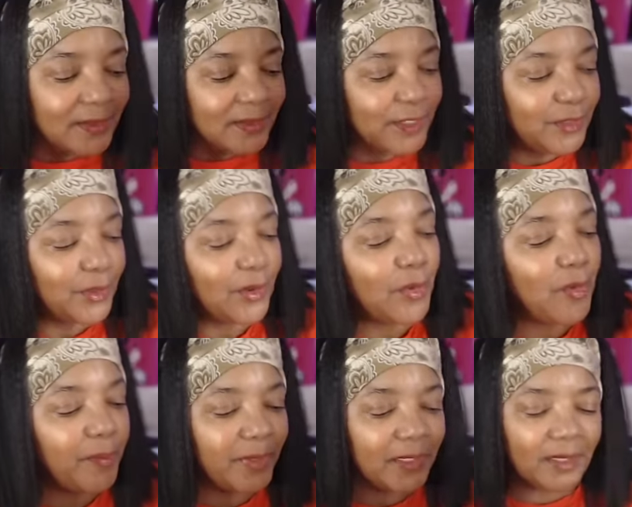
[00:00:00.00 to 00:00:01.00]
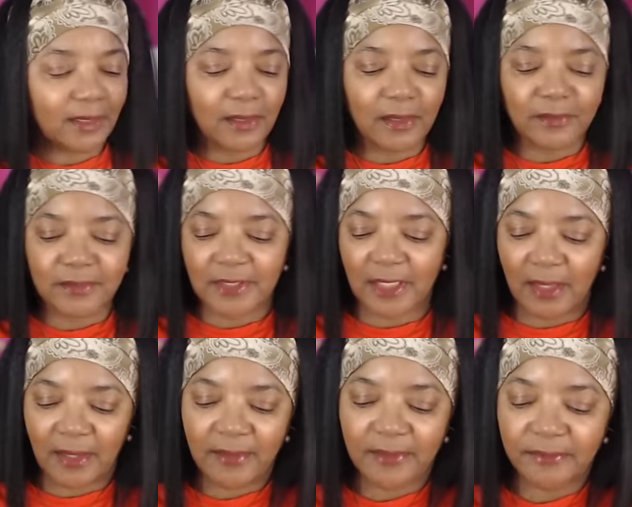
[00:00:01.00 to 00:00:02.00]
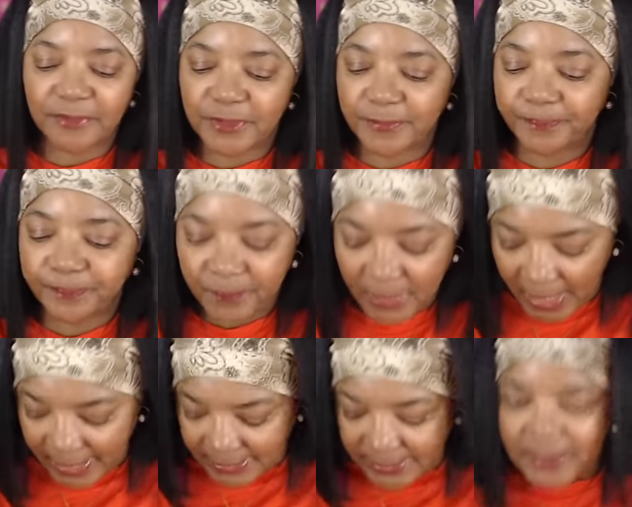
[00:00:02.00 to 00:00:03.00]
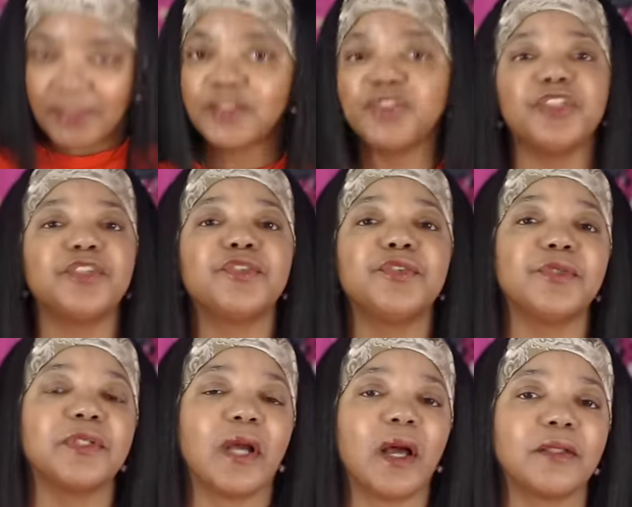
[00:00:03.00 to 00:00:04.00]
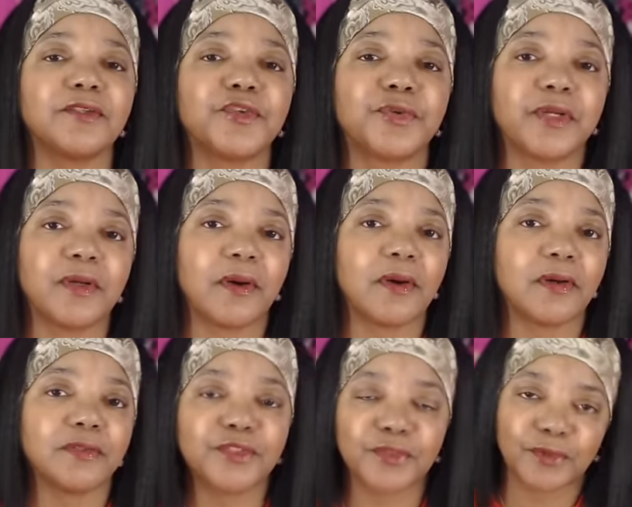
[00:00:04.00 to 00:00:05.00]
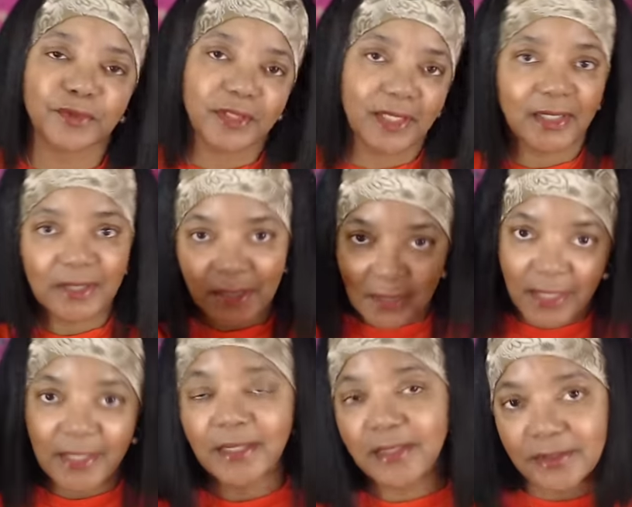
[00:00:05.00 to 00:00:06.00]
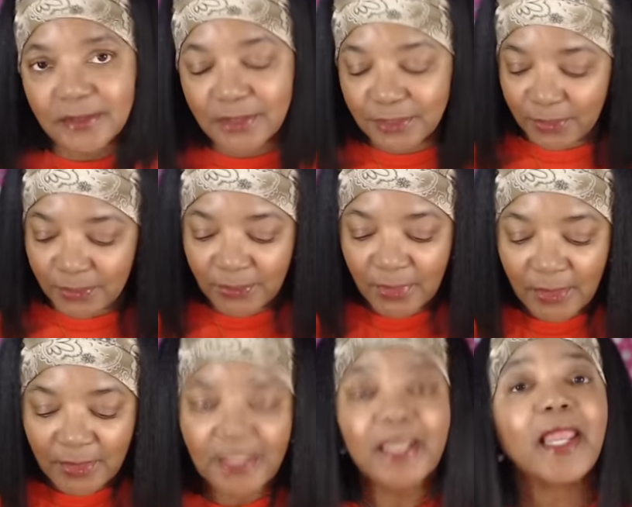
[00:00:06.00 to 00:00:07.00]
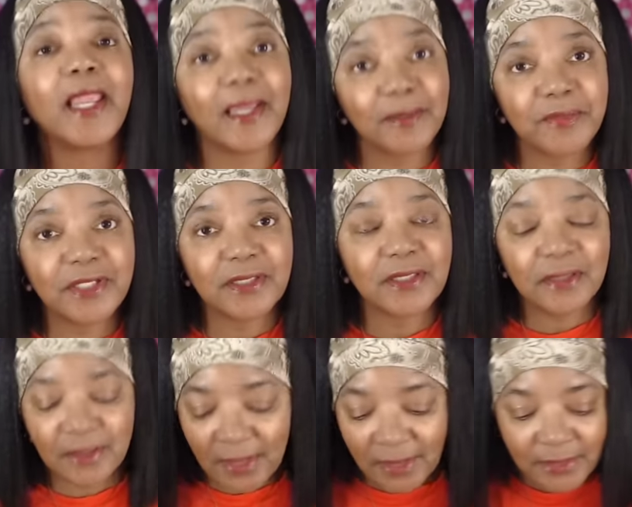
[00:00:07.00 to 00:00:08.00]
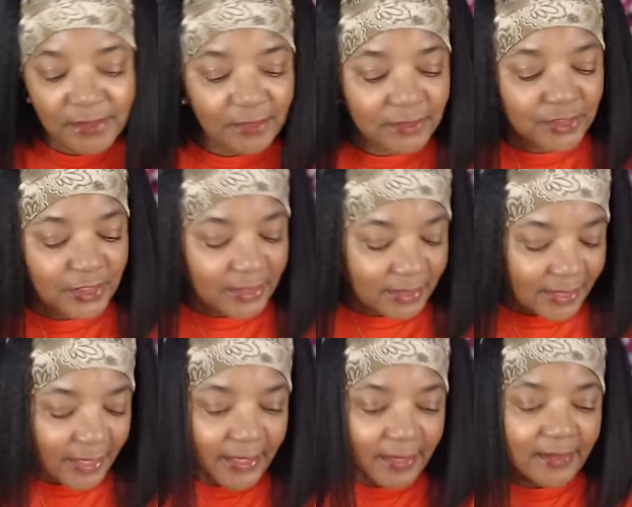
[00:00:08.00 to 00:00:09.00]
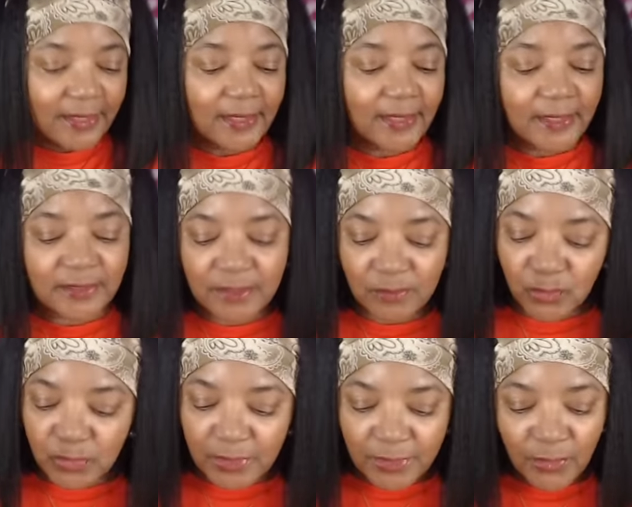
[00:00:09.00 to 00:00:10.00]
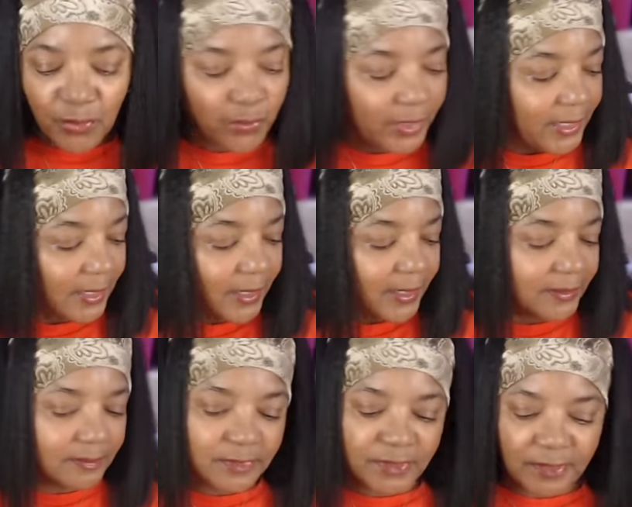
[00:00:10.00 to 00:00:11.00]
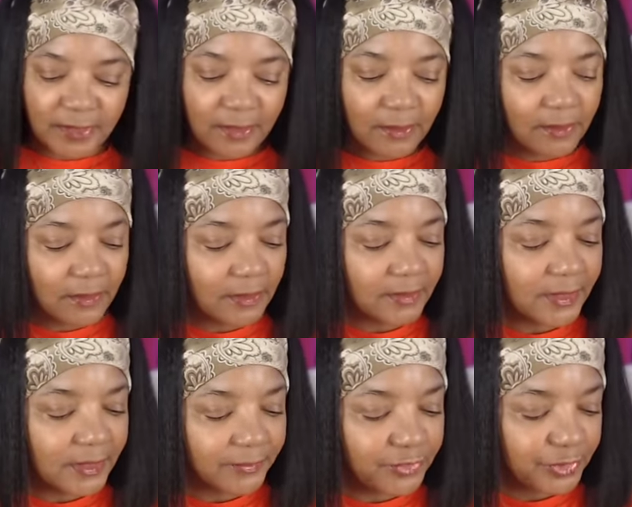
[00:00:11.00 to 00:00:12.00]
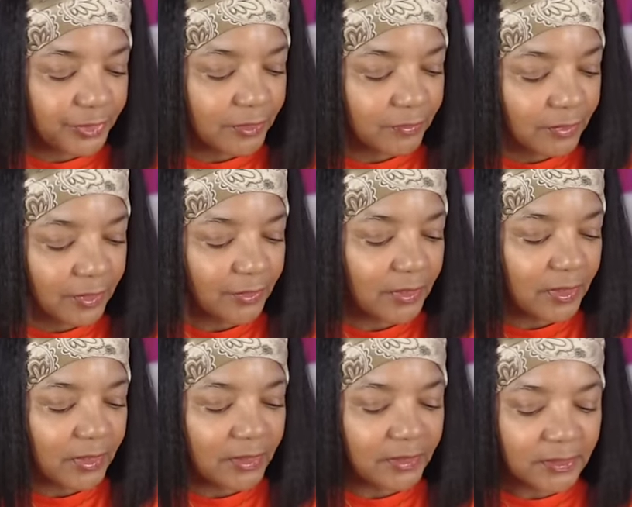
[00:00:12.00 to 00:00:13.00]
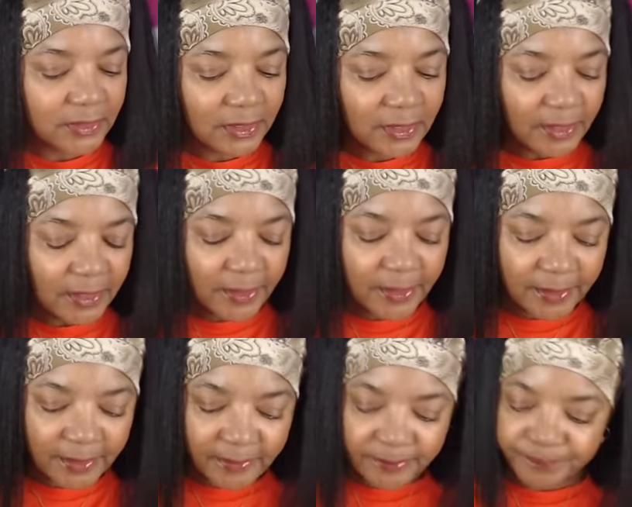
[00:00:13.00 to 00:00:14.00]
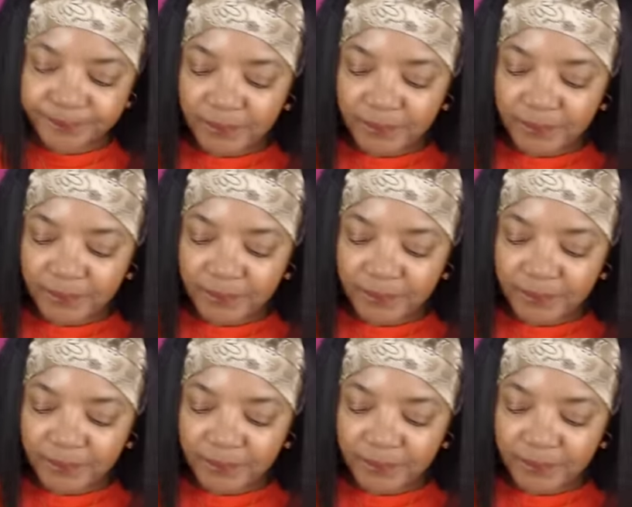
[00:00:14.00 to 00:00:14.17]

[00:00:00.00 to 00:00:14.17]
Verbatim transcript: you know, opening and closing items. I did just do a Dollar Tree haul, so and I look like this, so you can't miss it. So check that out. I got some really great items in that haul that I've shared with you guys. Um,